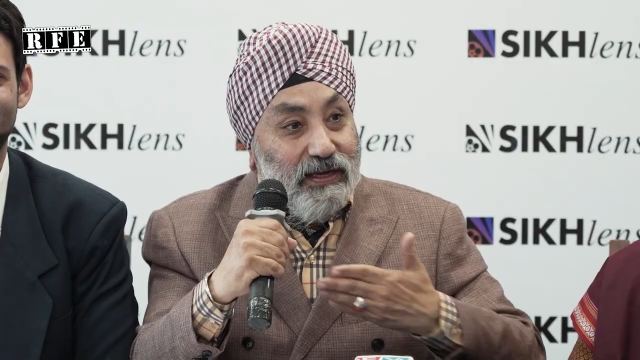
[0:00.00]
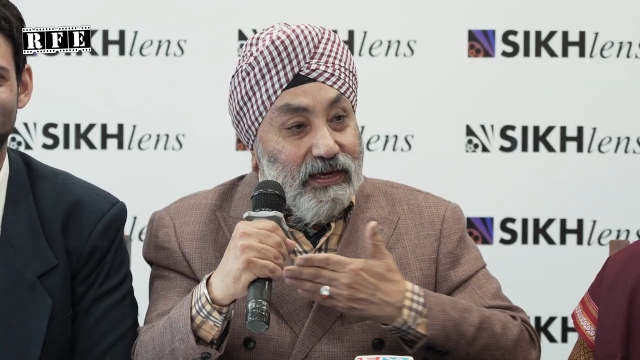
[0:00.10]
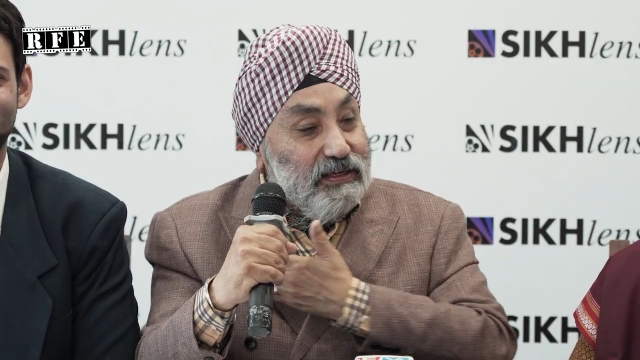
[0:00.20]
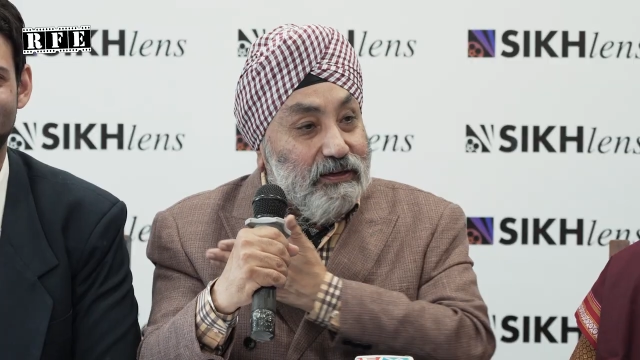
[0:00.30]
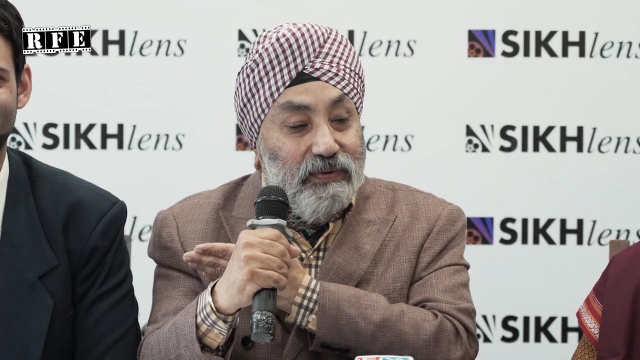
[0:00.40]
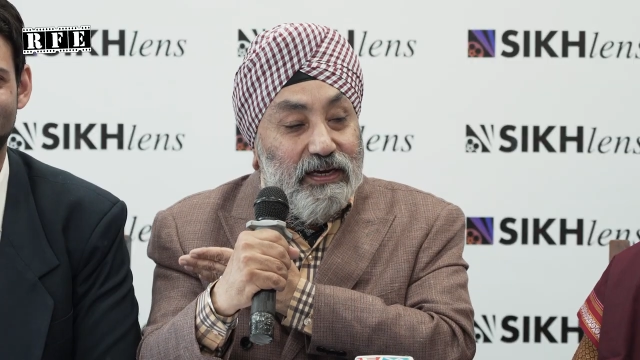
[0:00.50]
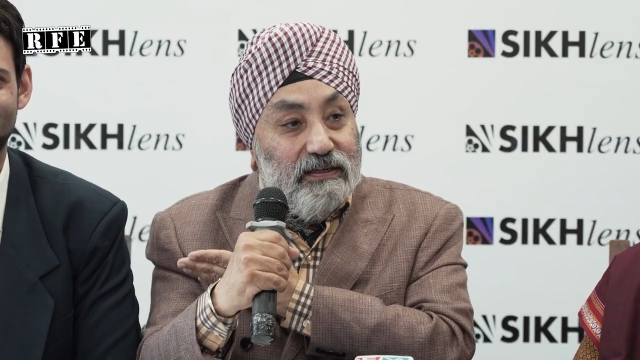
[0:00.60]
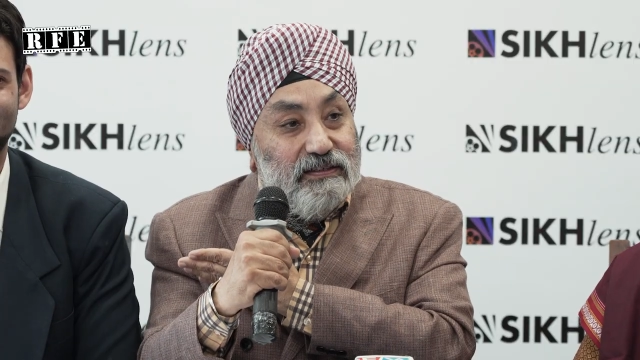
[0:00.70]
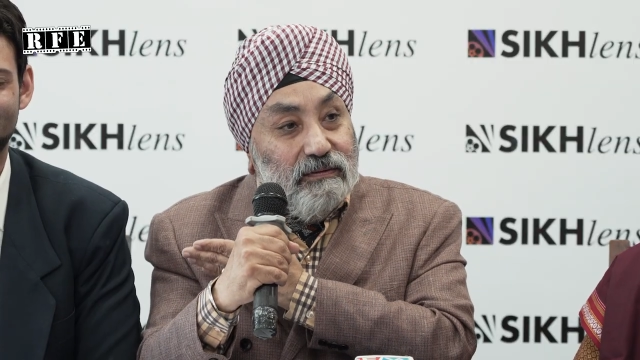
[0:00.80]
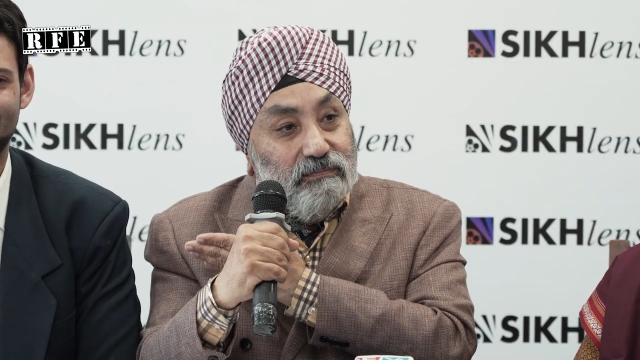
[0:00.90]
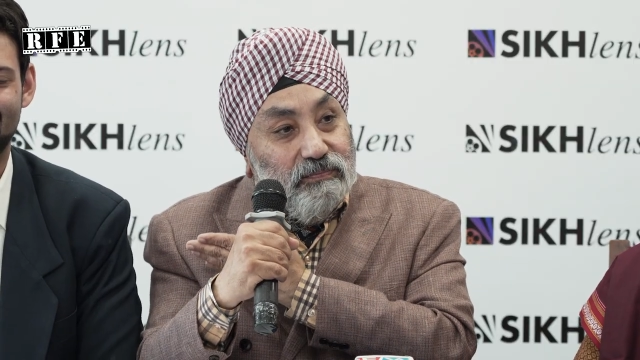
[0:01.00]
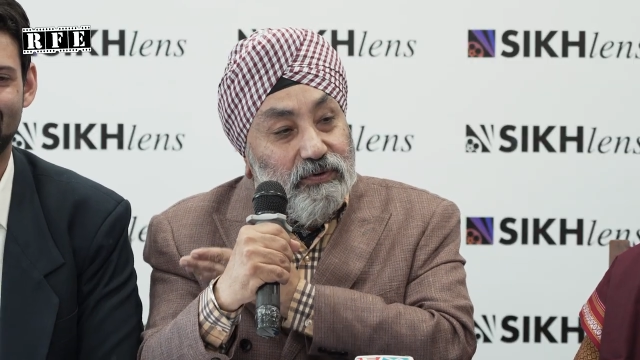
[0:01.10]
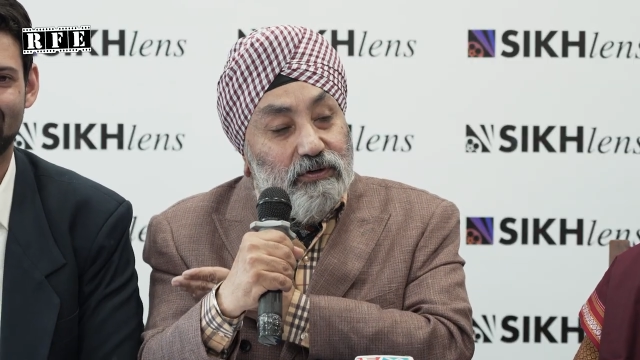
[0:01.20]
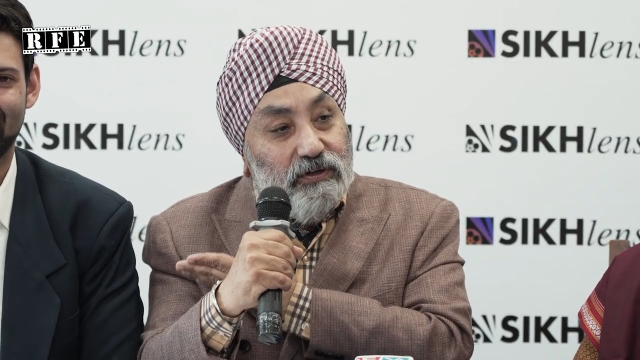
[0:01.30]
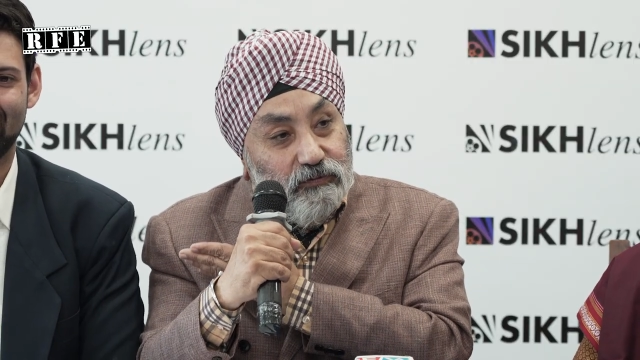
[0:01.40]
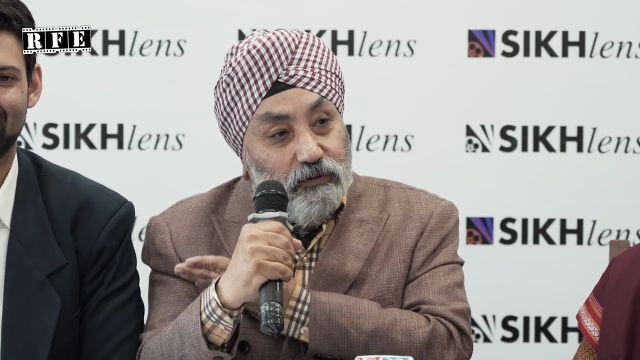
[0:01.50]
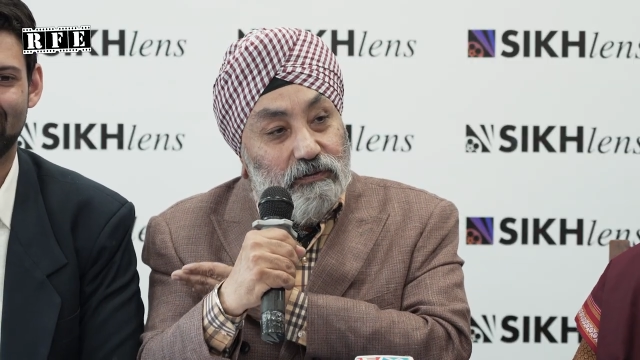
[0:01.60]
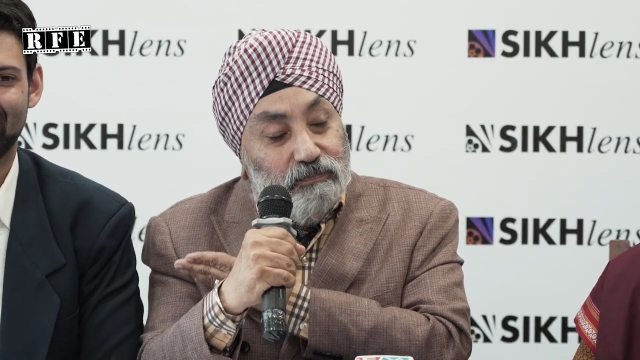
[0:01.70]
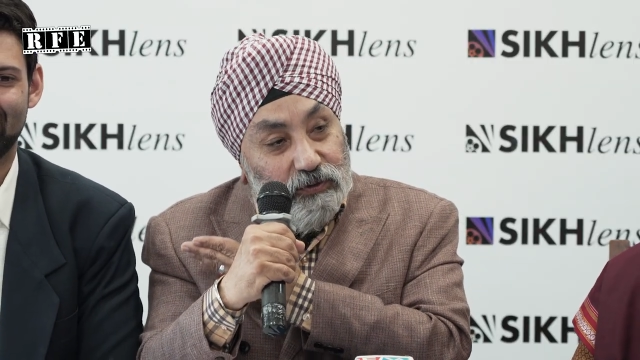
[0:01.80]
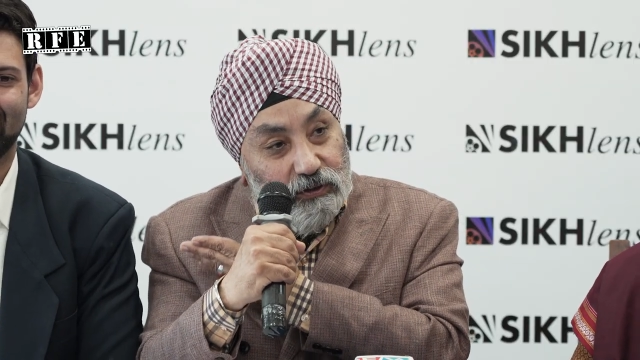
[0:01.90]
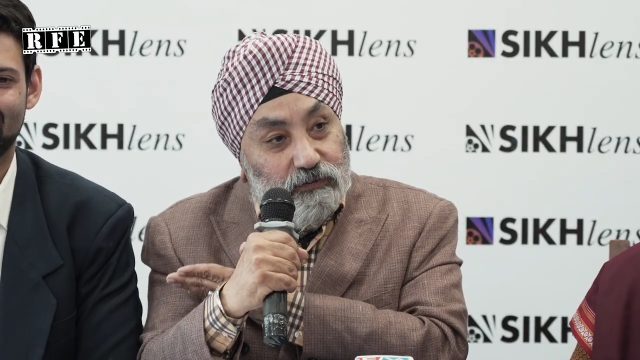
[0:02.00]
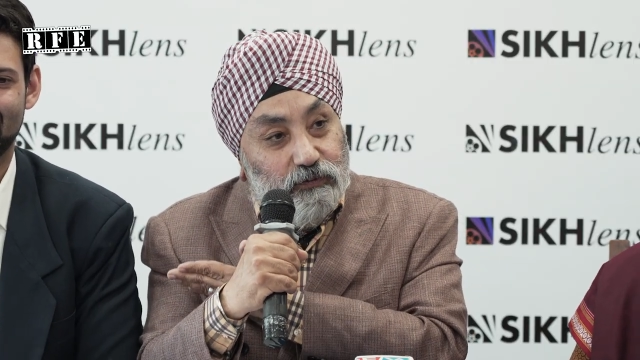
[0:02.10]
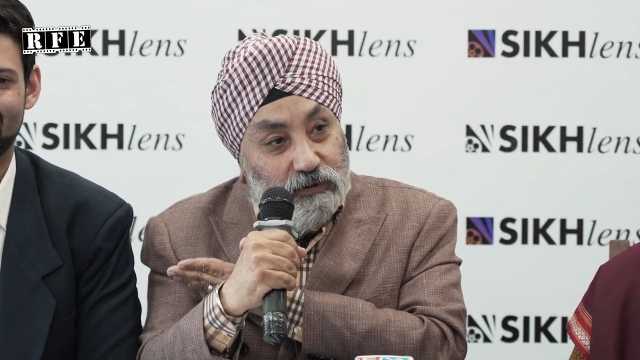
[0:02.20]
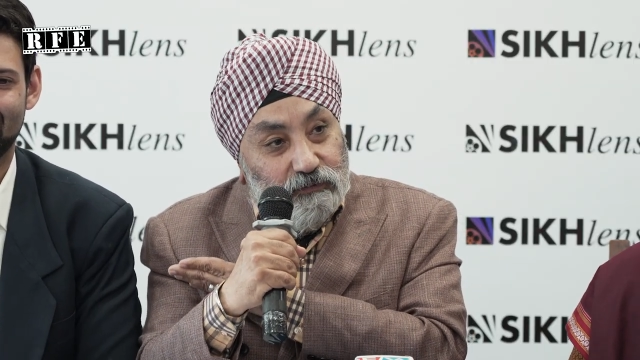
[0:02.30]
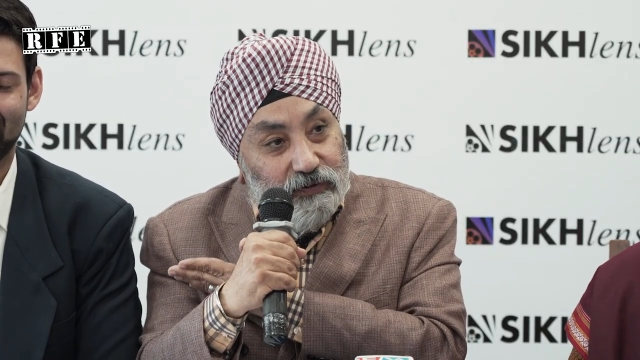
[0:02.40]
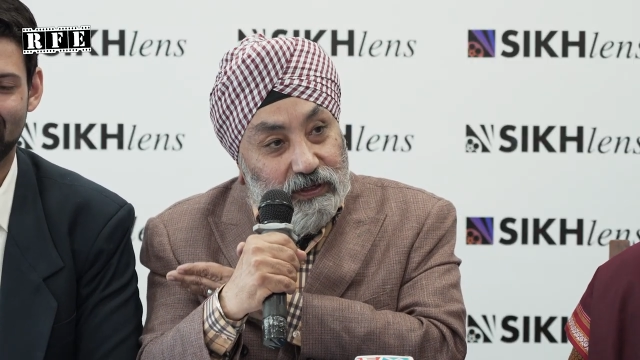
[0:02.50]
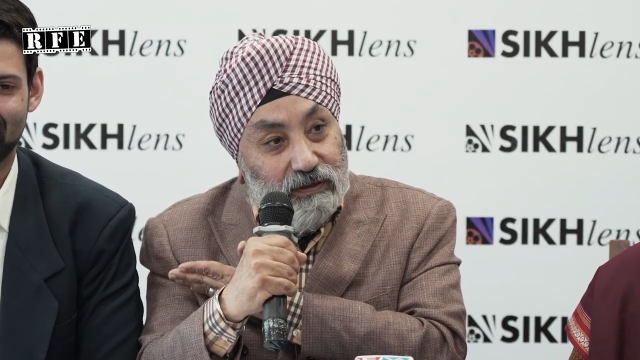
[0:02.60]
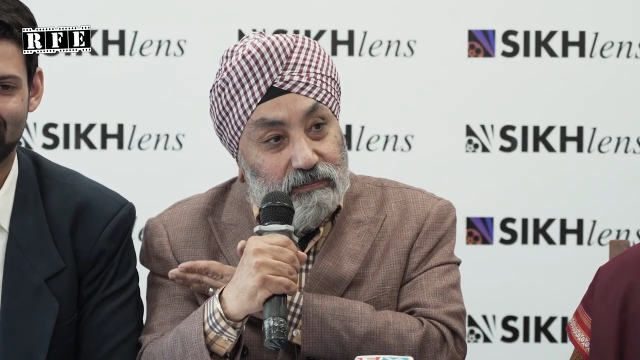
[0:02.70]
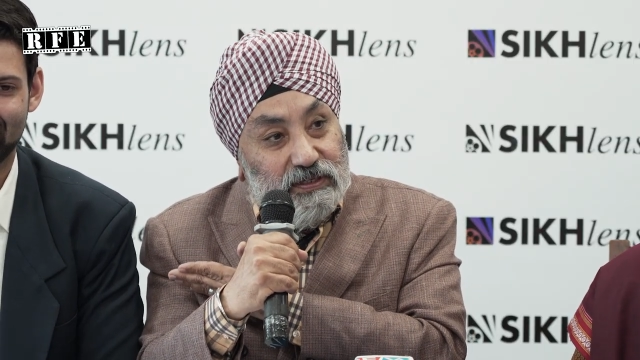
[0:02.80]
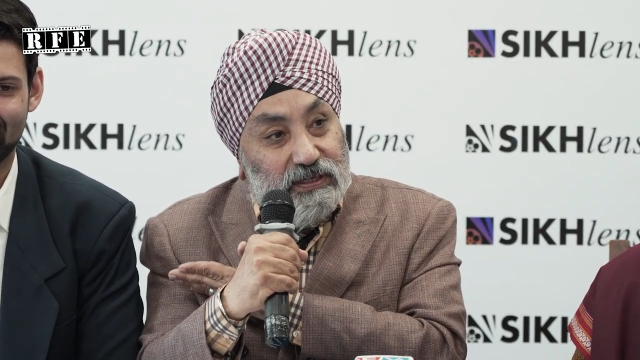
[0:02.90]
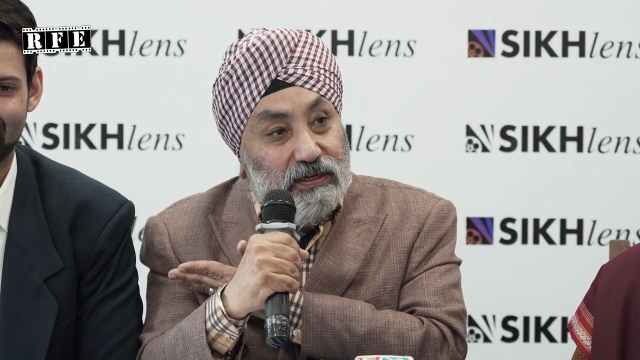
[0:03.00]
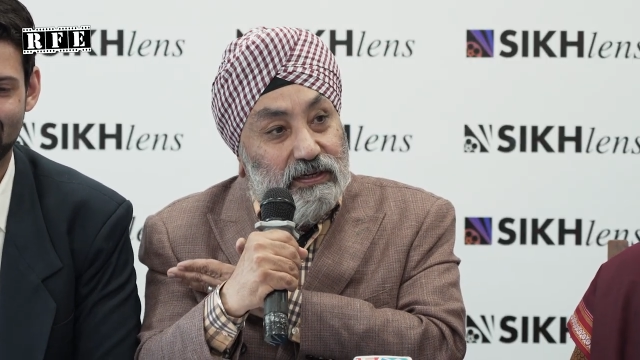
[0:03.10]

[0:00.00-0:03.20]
And he made some beautiful, beautiful films